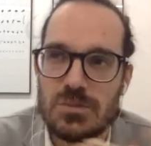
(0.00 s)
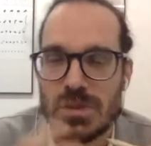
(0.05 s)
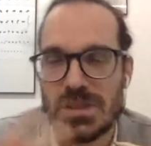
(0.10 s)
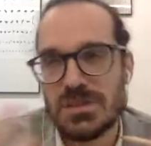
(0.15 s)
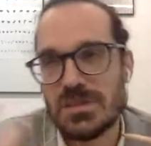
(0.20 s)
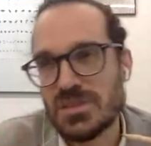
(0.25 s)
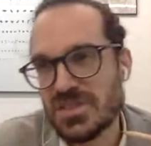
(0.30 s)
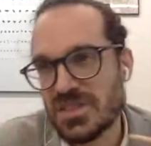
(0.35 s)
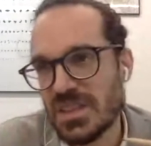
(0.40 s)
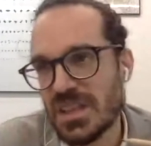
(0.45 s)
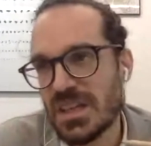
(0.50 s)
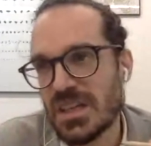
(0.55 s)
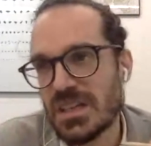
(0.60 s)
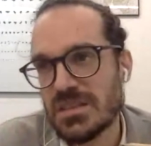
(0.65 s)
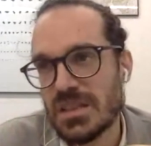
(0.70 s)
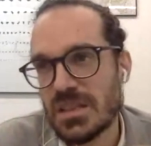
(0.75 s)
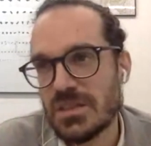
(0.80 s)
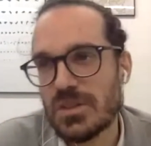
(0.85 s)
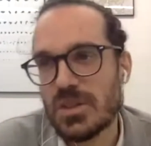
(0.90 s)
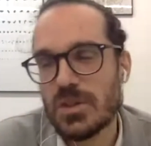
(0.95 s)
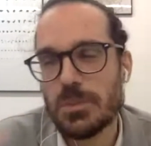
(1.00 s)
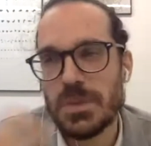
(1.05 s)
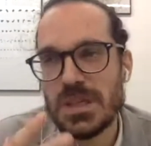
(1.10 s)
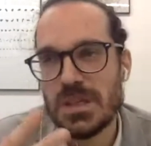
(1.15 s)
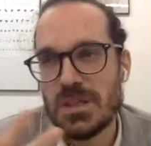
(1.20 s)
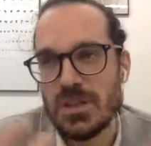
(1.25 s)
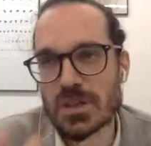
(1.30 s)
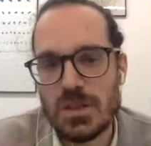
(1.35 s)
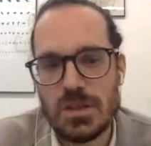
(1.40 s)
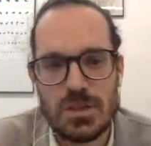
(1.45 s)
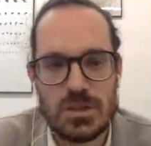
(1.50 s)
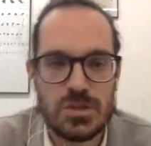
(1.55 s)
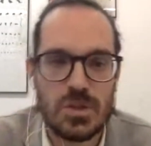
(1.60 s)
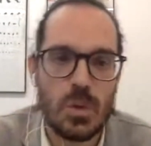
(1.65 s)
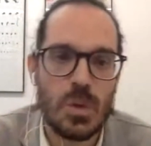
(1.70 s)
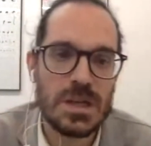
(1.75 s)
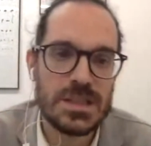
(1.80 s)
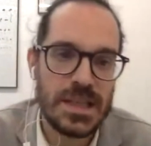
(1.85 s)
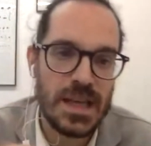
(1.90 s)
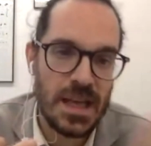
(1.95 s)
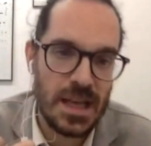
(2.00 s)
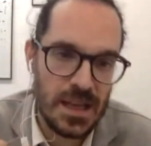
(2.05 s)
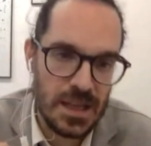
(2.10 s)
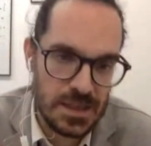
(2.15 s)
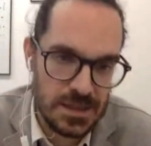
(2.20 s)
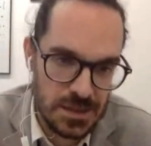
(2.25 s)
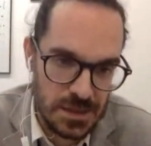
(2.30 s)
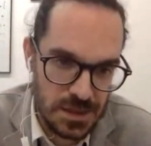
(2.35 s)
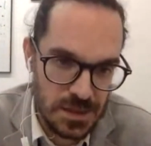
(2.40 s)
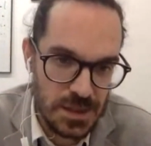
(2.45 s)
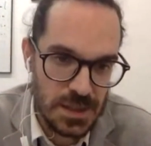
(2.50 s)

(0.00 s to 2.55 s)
understand that the European Union, on the one hand,